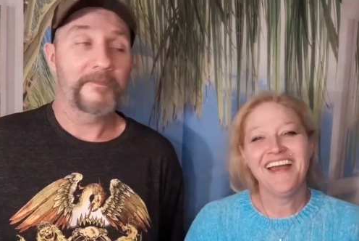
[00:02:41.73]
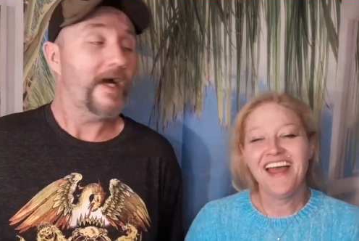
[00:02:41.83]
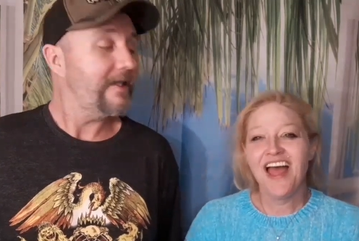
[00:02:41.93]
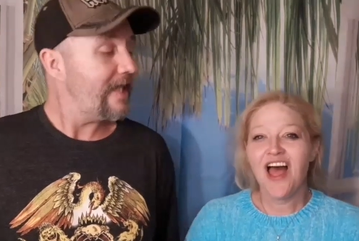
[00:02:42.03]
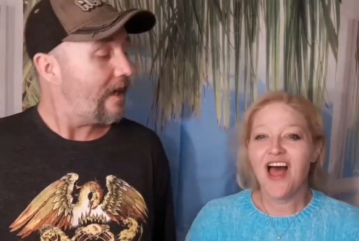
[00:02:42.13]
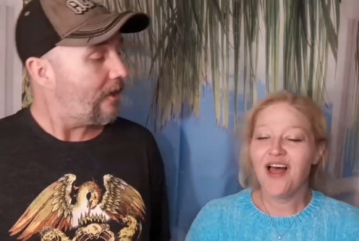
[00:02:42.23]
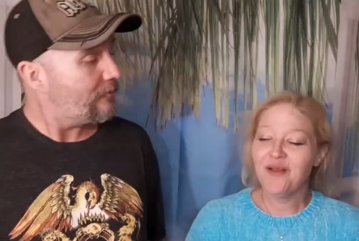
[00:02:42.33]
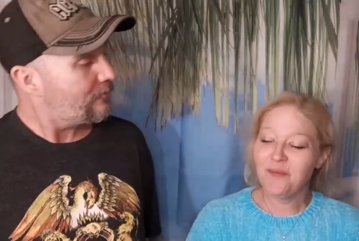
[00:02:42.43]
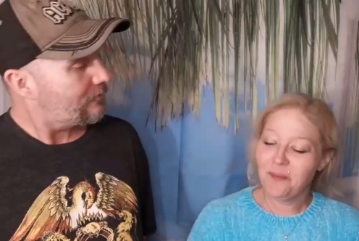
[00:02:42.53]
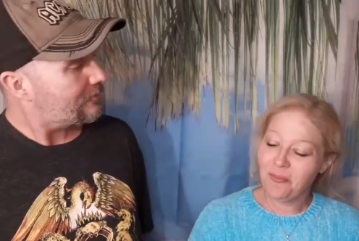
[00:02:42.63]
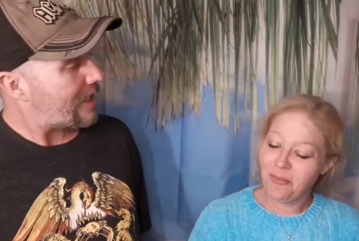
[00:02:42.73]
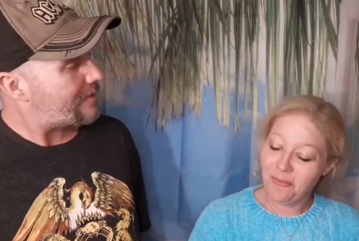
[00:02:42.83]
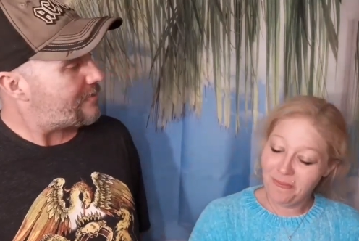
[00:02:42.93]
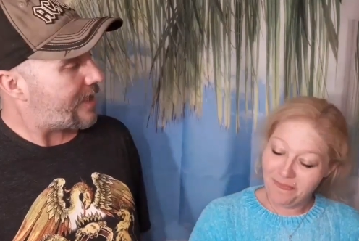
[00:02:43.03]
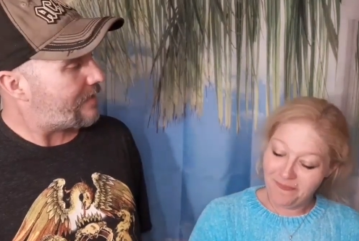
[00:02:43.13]
Speaker 1: but no, no,
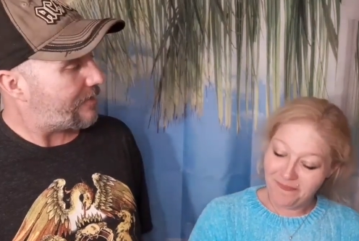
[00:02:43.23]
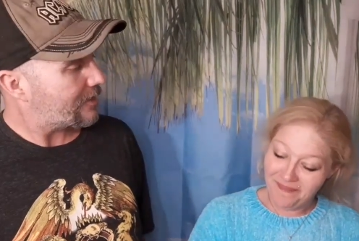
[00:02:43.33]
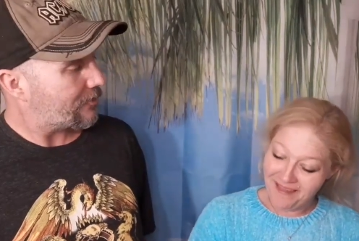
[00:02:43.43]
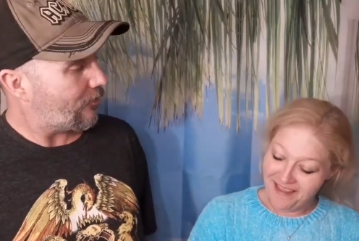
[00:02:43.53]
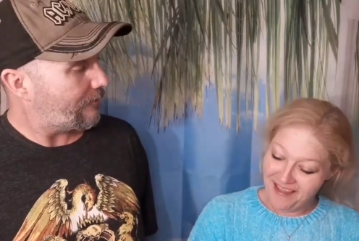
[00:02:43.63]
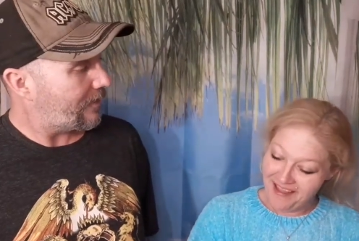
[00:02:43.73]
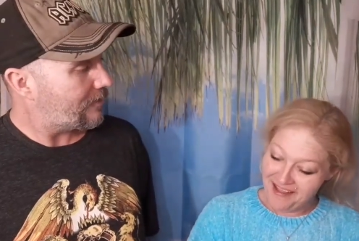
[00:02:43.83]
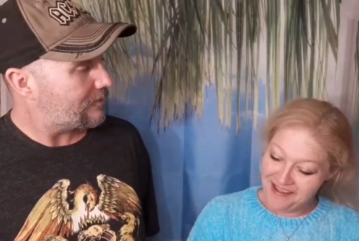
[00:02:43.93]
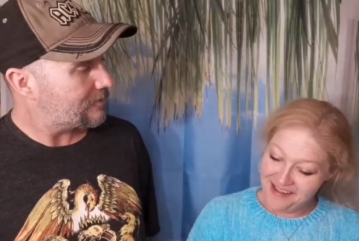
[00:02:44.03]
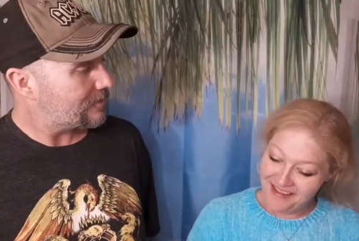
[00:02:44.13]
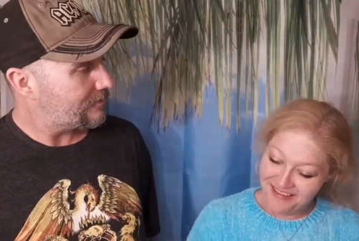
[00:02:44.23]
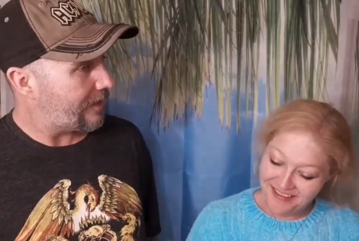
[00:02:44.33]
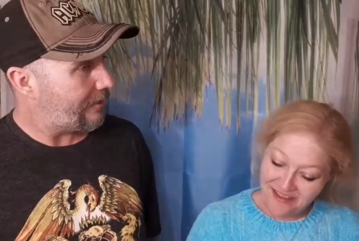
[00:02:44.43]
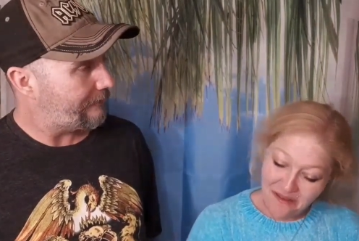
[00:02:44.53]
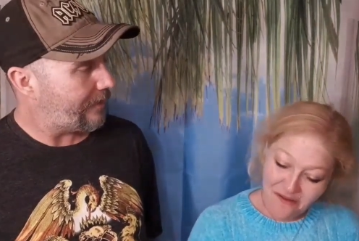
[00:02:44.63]
you can't be a Scorpio because
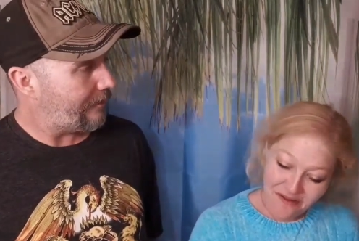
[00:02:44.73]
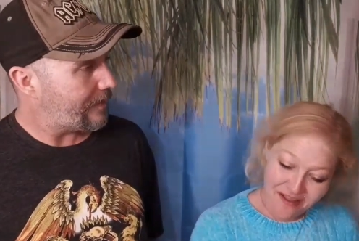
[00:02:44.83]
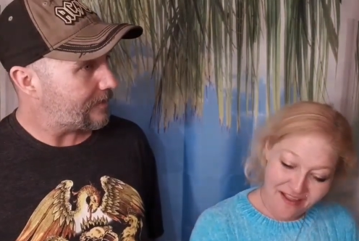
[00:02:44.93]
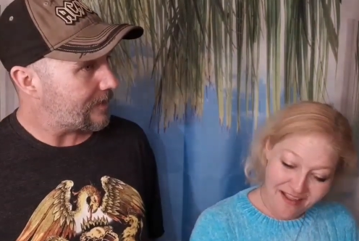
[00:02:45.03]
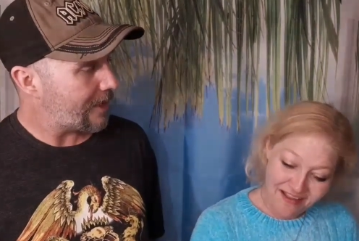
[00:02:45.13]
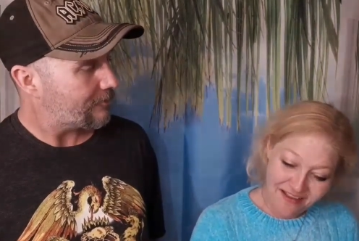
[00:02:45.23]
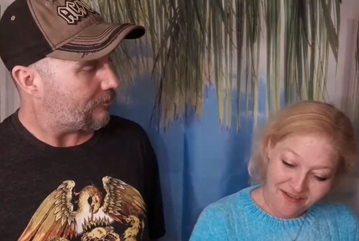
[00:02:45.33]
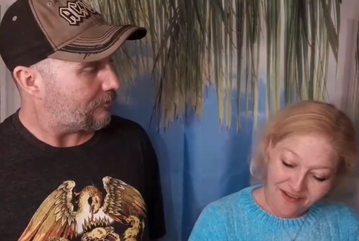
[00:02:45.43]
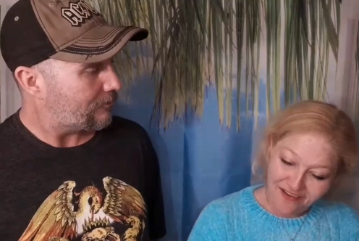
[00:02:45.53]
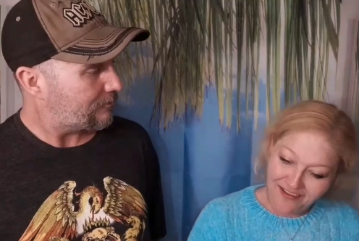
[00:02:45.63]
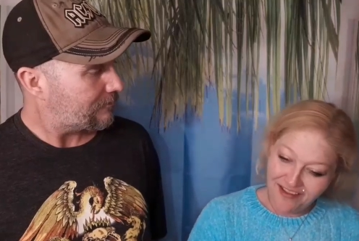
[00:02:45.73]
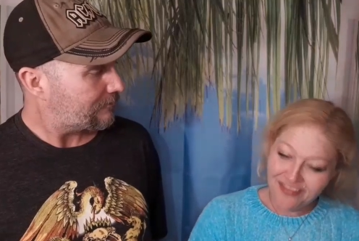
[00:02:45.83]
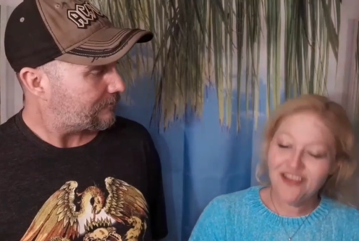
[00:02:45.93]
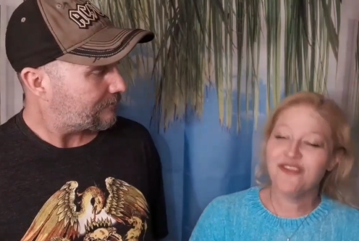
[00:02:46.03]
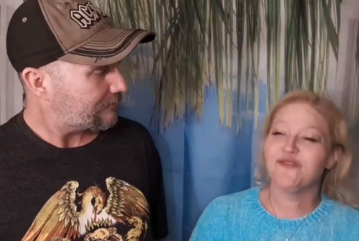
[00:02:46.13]
they are very sexual.
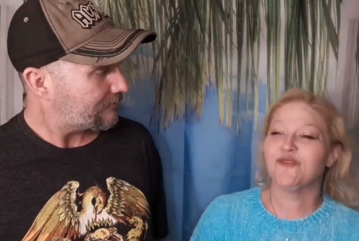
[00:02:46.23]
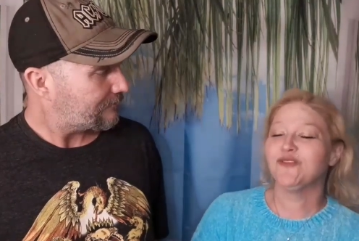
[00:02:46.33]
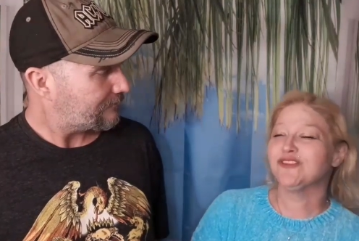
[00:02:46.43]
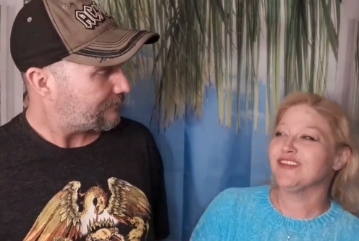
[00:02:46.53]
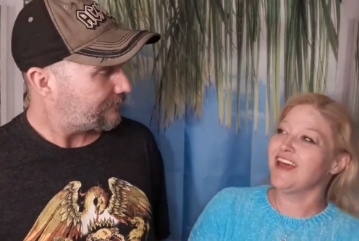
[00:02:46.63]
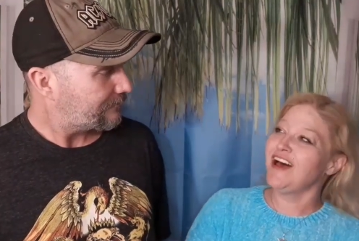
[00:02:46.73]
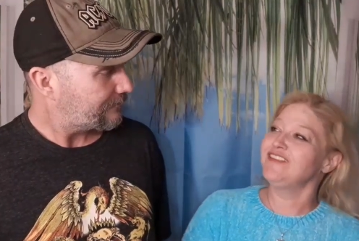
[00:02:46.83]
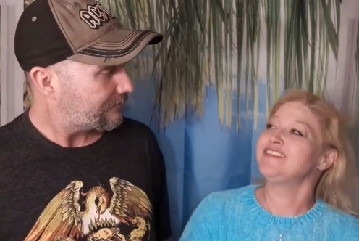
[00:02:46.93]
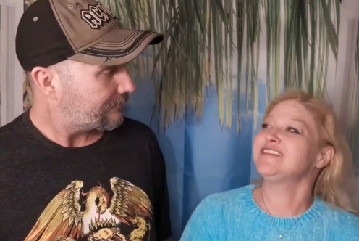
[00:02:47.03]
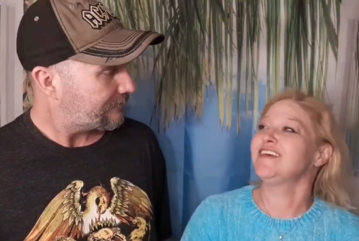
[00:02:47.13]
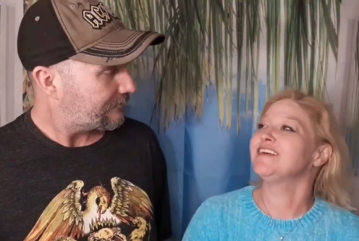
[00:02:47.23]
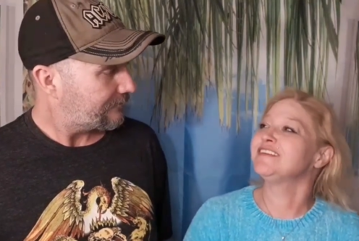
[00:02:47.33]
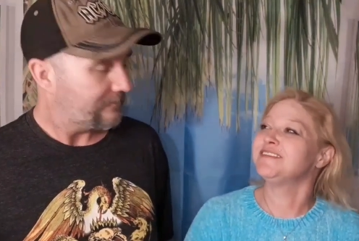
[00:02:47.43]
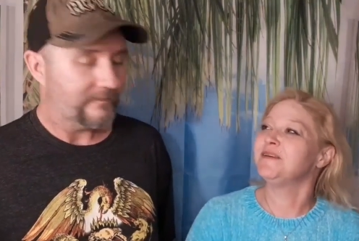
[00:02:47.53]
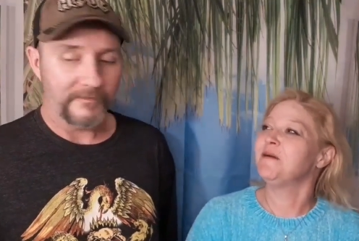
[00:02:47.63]
Speaker 2: They're the rulers of the
Speaker 1: house of
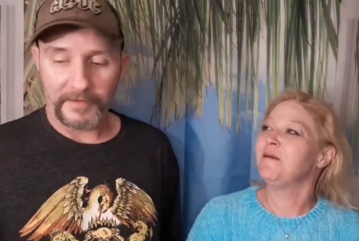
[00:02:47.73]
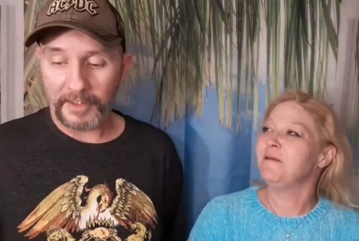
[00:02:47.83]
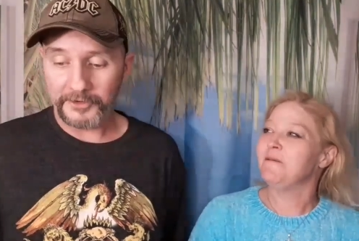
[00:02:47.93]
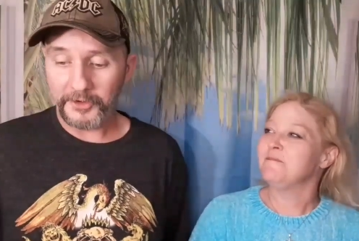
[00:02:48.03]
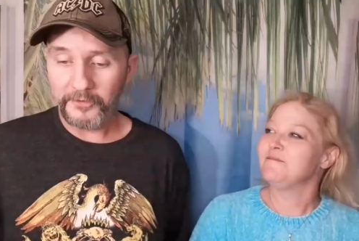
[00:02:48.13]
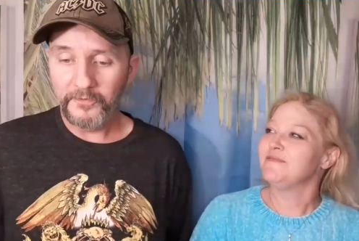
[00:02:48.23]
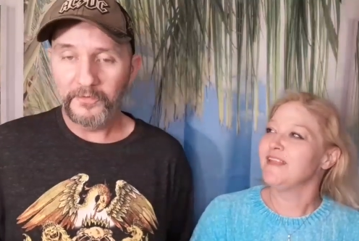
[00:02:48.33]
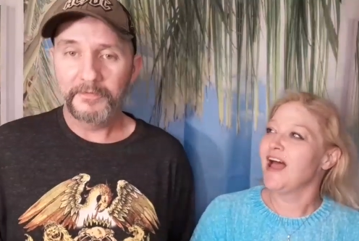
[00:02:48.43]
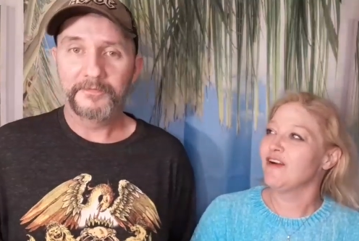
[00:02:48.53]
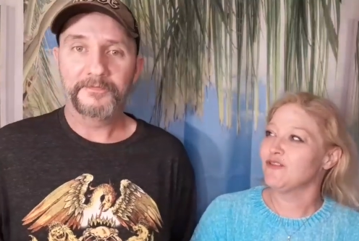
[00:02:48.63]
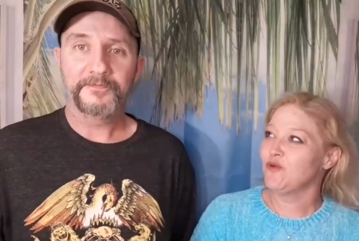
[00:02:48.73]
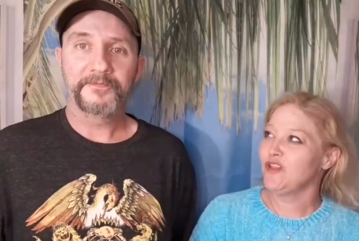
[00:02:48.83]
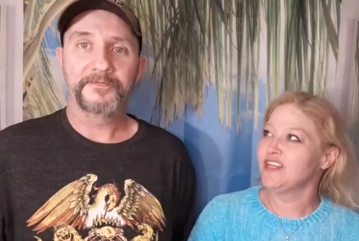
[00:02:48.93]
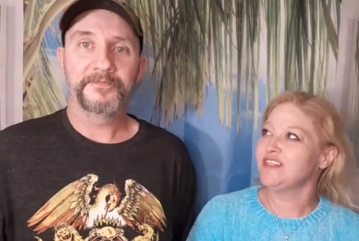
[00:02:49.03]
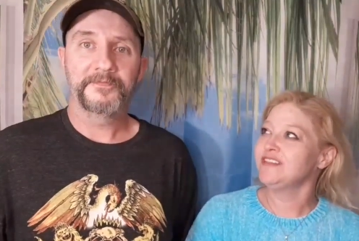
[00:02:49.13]
sex. Not you. I
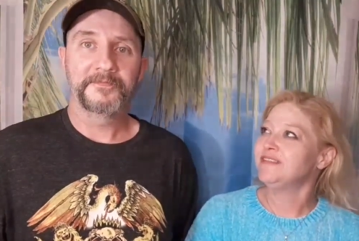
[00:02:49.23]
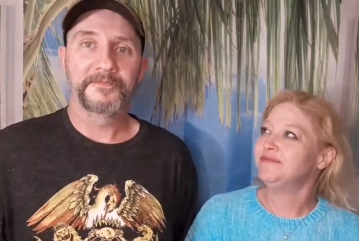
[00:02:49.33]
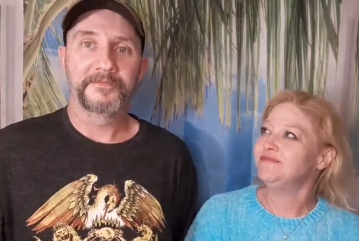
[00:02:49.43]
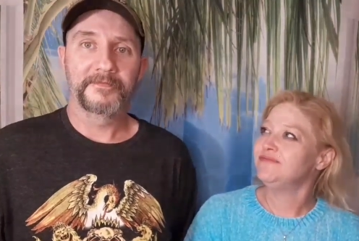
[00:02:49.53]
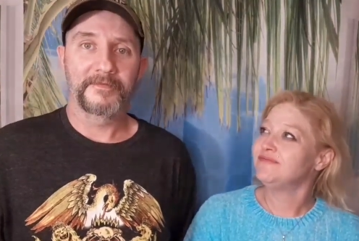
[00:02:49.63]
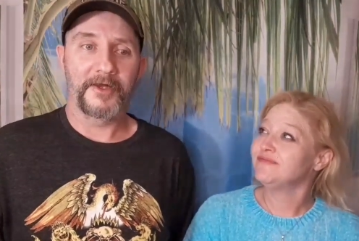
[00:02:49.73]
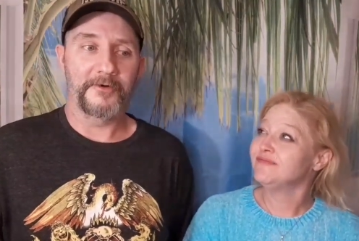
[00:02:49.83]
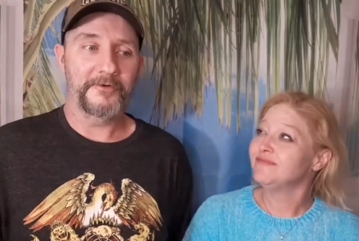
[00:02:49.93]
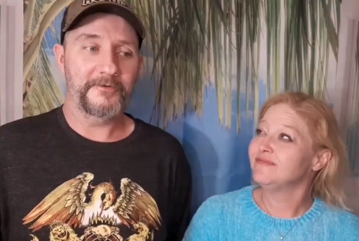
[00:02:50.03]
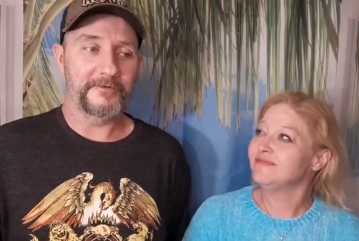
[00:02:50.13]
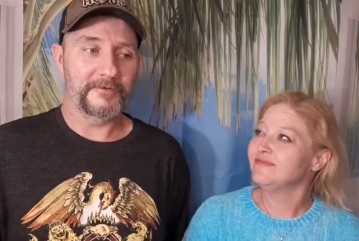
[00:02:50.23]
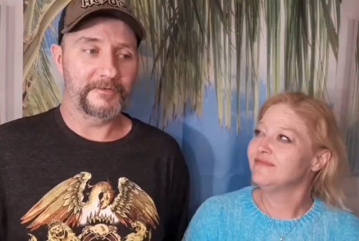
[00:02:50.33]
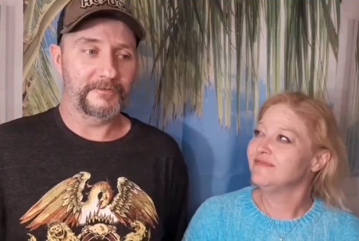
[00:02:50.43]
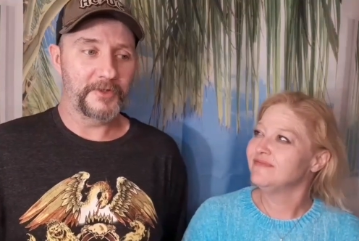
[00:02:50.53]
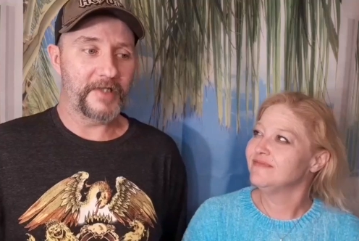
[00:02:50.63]
rule it. No,
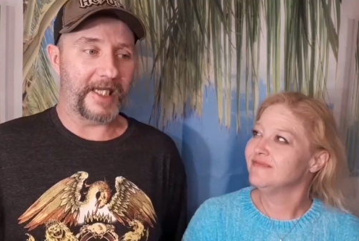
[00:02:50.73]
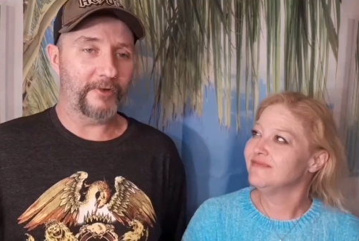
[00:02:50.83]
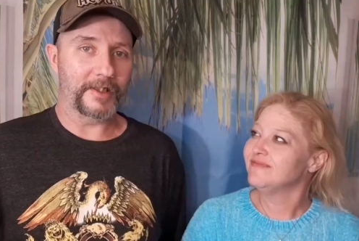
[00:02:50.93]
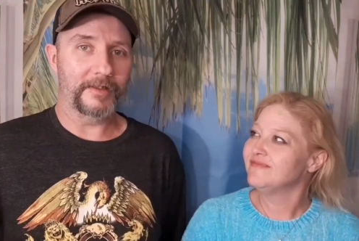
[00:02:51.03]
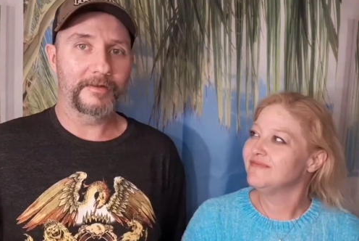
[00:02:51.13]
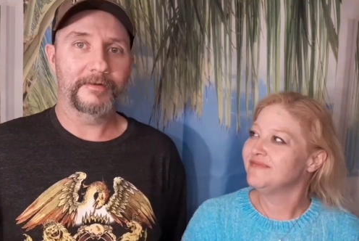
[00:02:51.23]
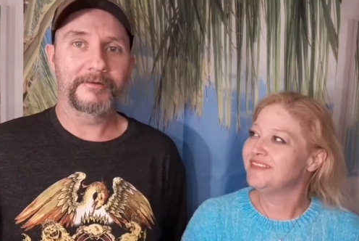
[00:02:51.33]
you killed it.